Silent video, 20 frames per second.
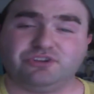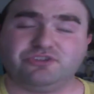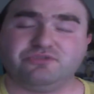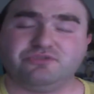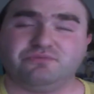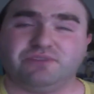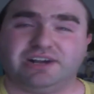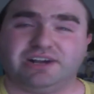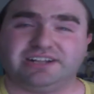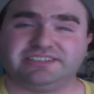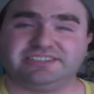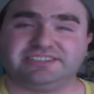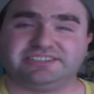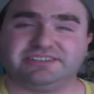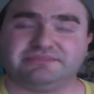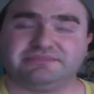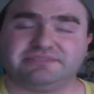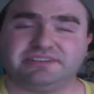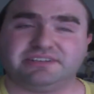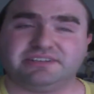are you on to
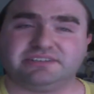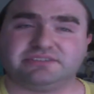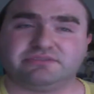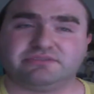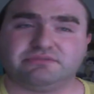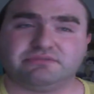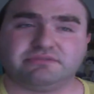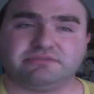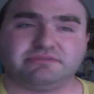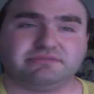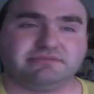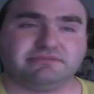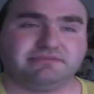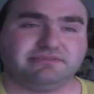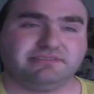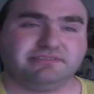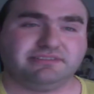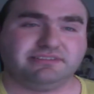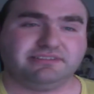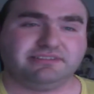something, Discord?
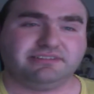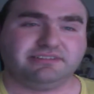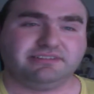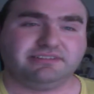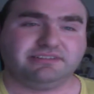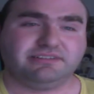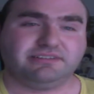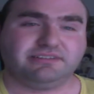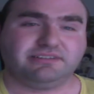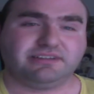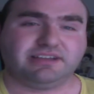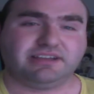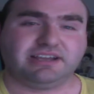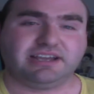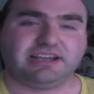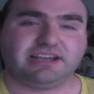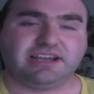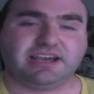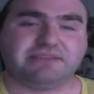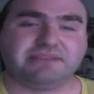
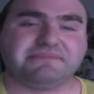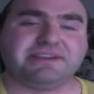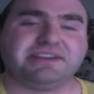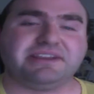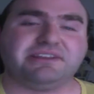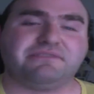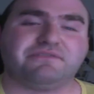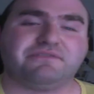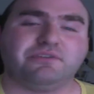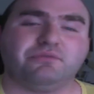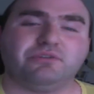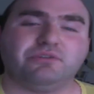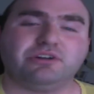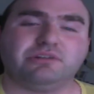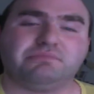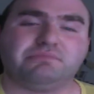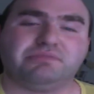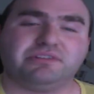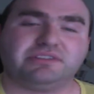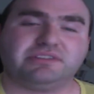I mean, if you
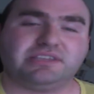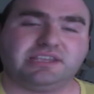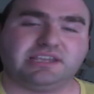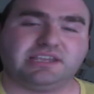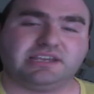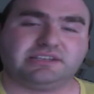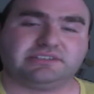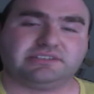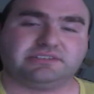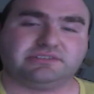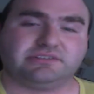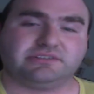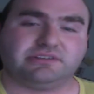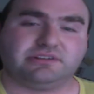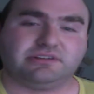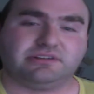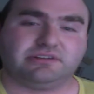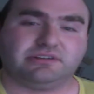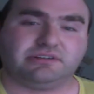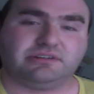want to put the
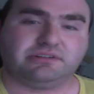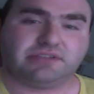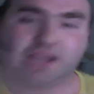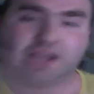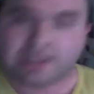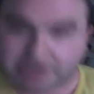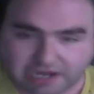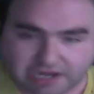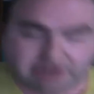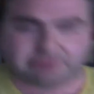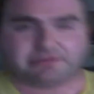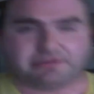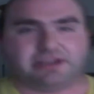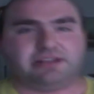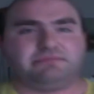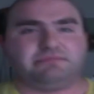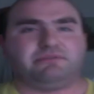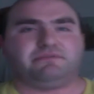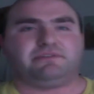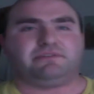extra... Never
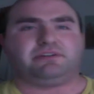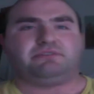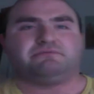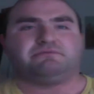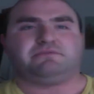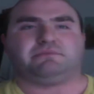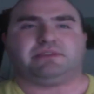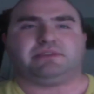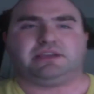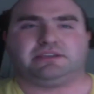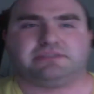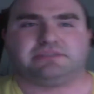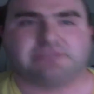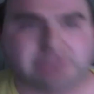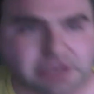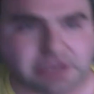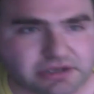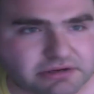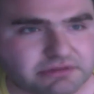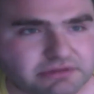mind, moving on from that.
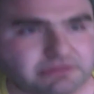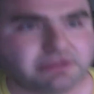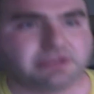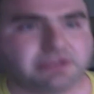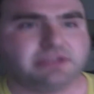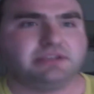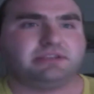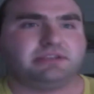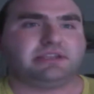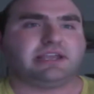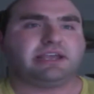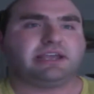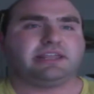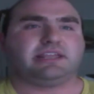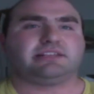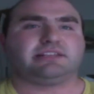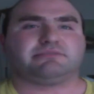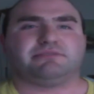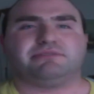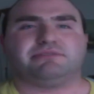So, yeah,
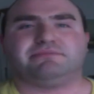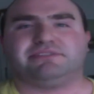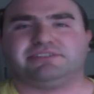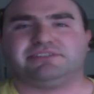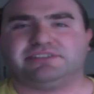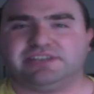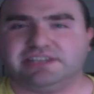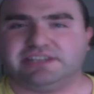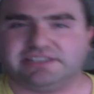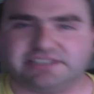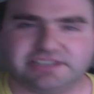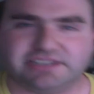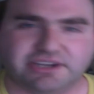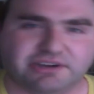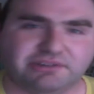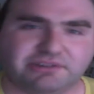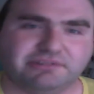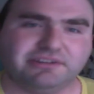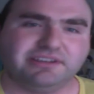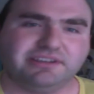that's pretty much it.
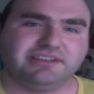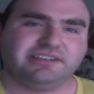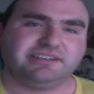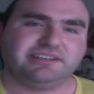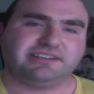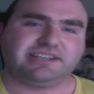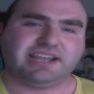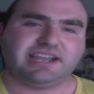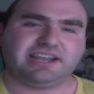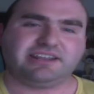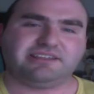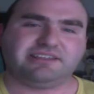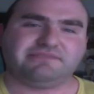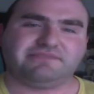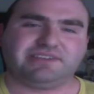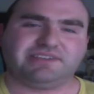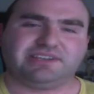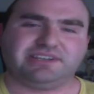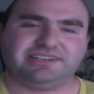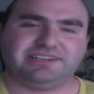So, get
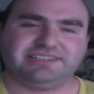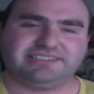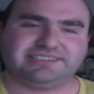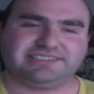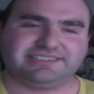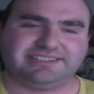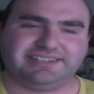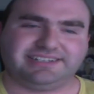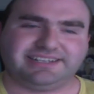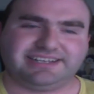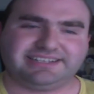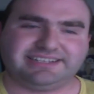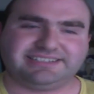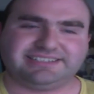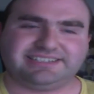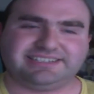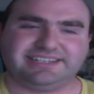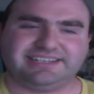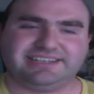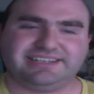it because
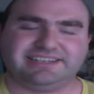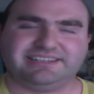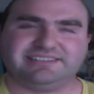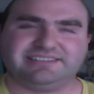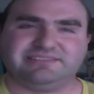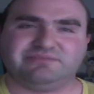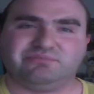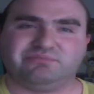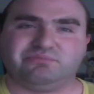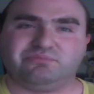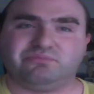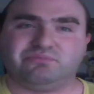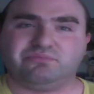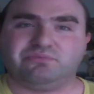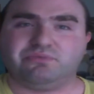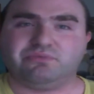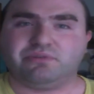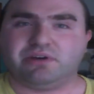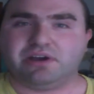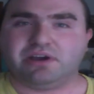Celestia's
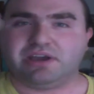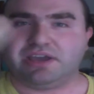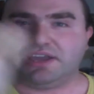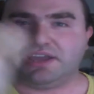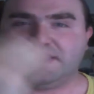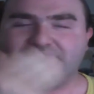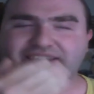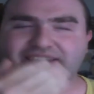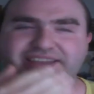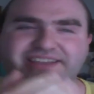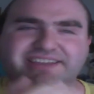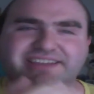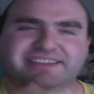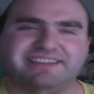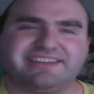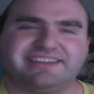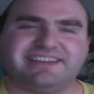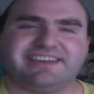white?